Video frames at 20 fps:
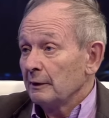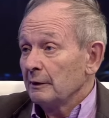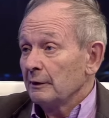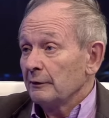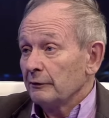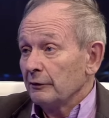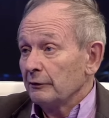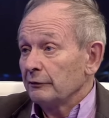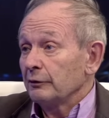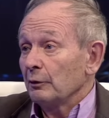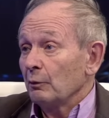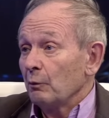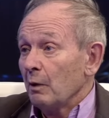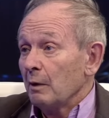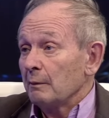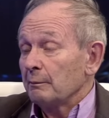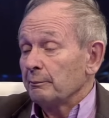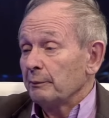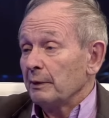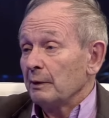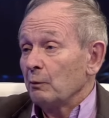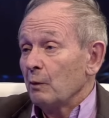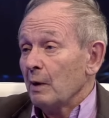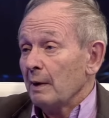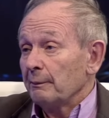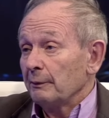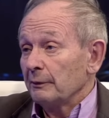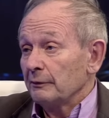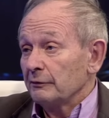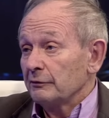that there won't be
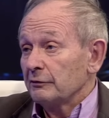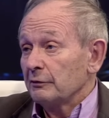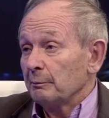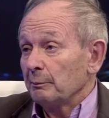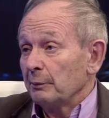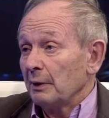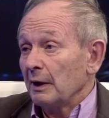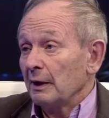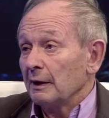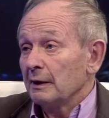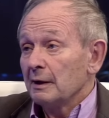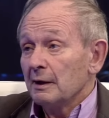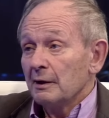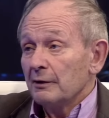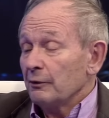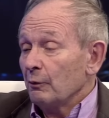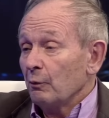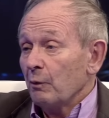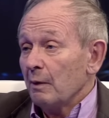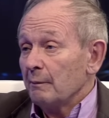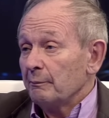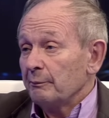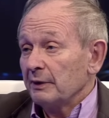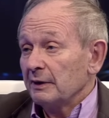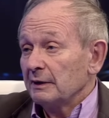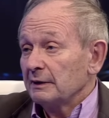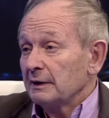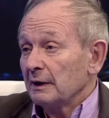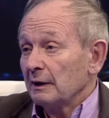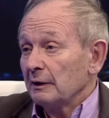weapons supply, there won't be
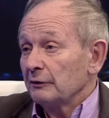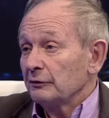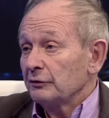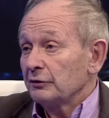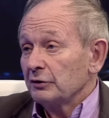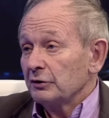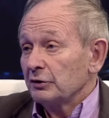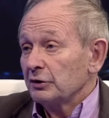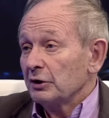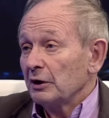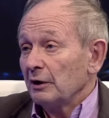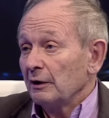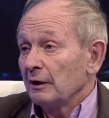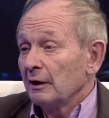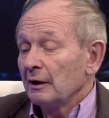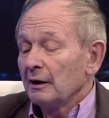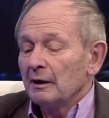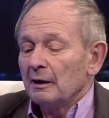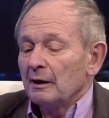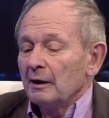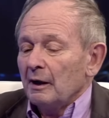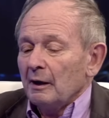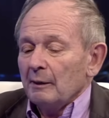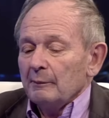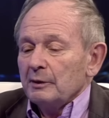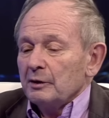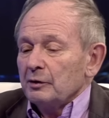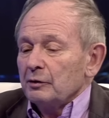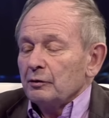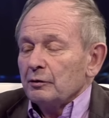intelligence sharing. I
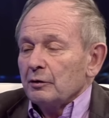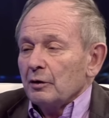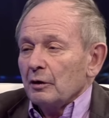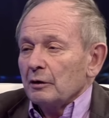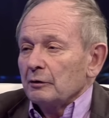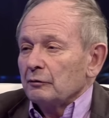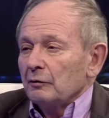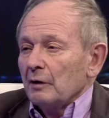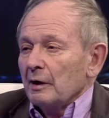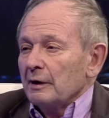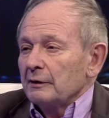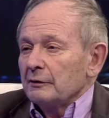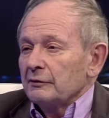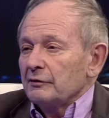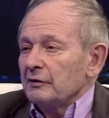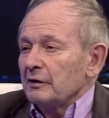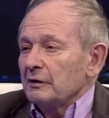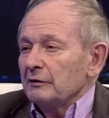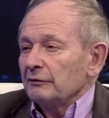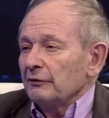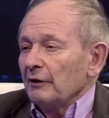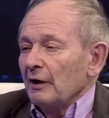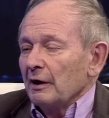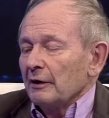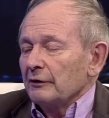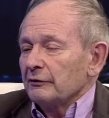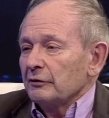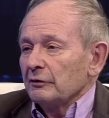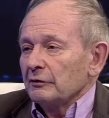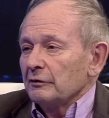mean, you can't run
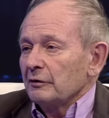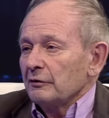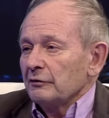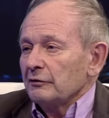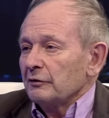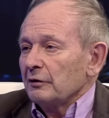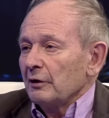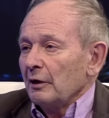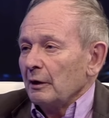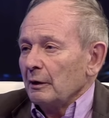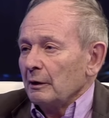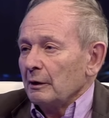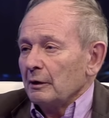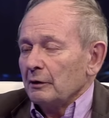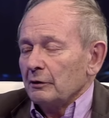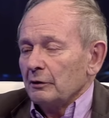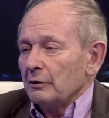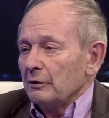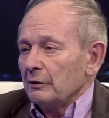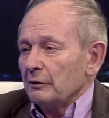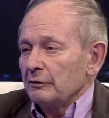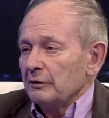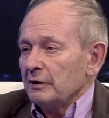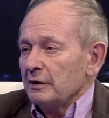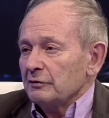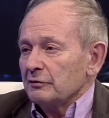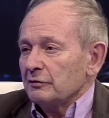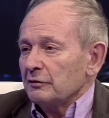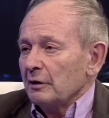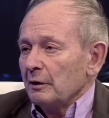ceasefires in
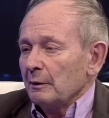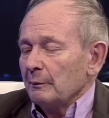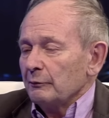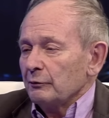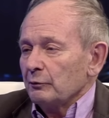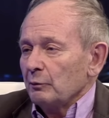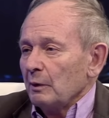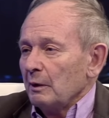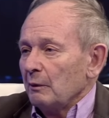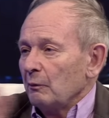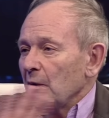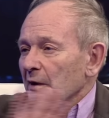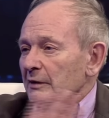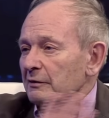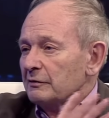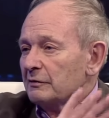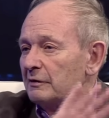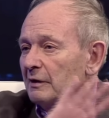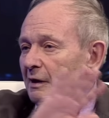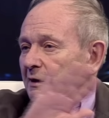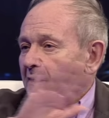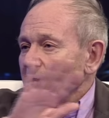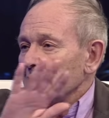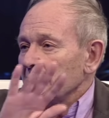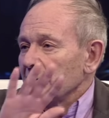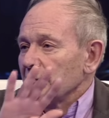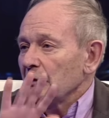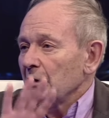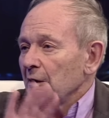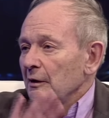these terms, where one side
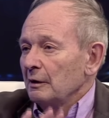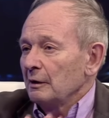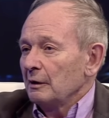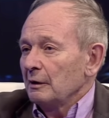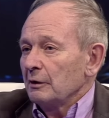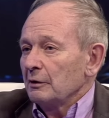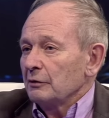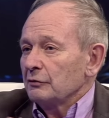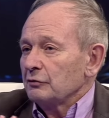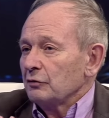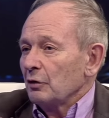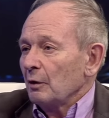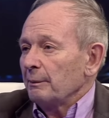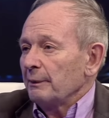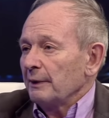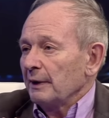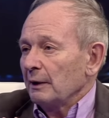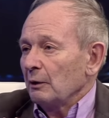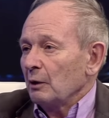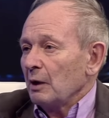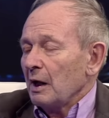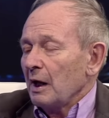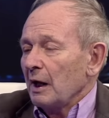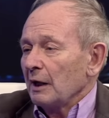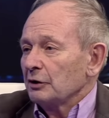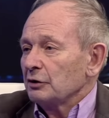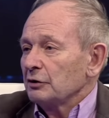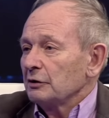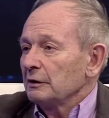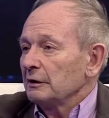is stopping
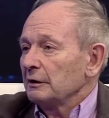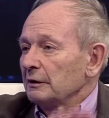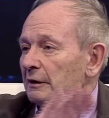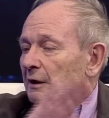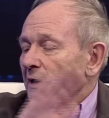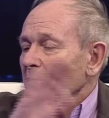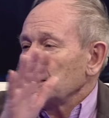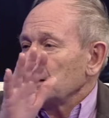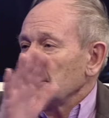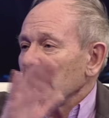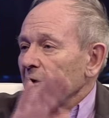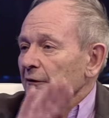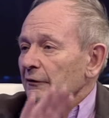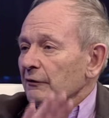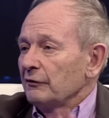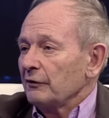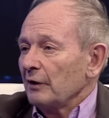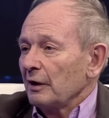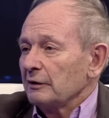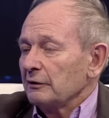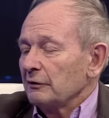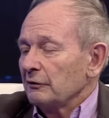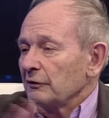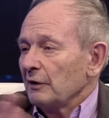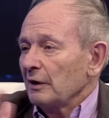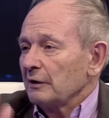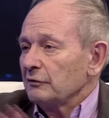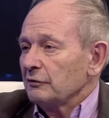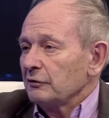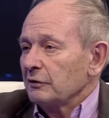action and then another side
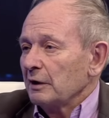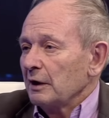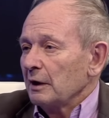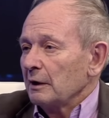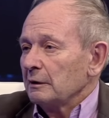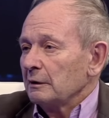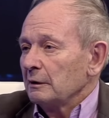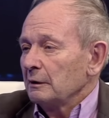decides to get,